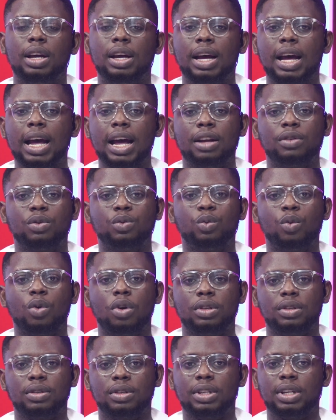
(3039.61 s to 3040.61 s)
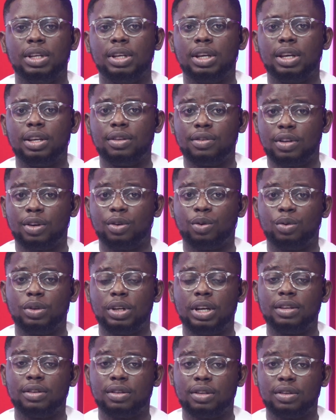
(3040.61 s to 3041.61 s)
at what the key
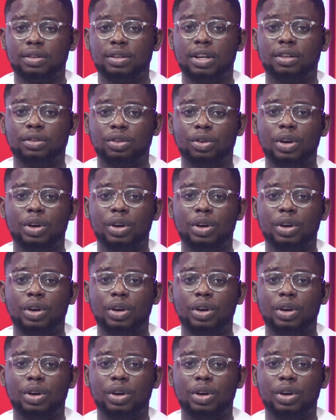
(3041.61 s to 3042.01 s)
stakeholders in the sector